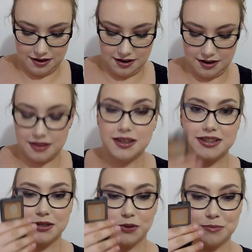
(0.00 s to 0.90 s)
And this
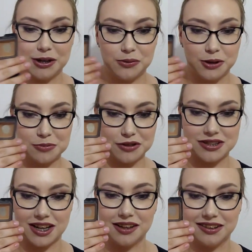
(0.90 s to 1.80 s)
is what my Hoola
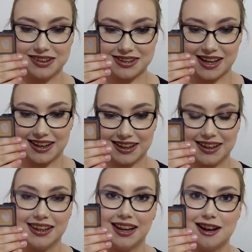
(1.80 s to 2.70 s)
Bronzer looks like
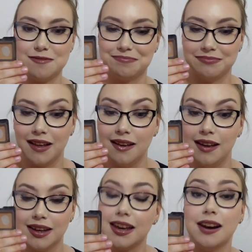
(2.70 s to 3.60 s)
now.
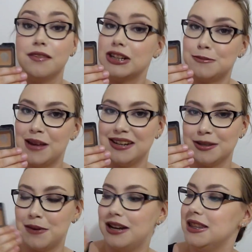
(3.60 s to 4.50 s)
Again, I've expanded
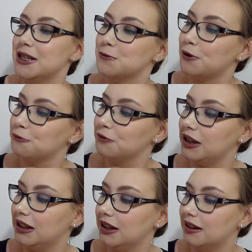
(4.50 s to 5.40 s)
the pen in this one
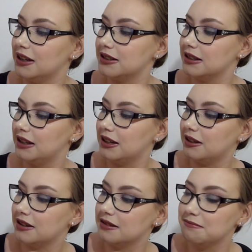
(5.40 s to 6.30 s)
really
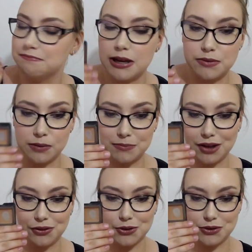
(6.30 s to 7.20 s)
nicely. Maybe a
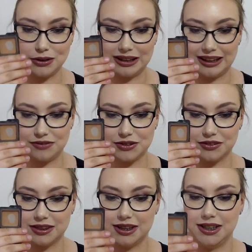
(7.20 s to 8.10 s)
month or two left
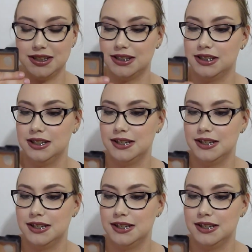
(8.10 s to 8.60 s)
on this.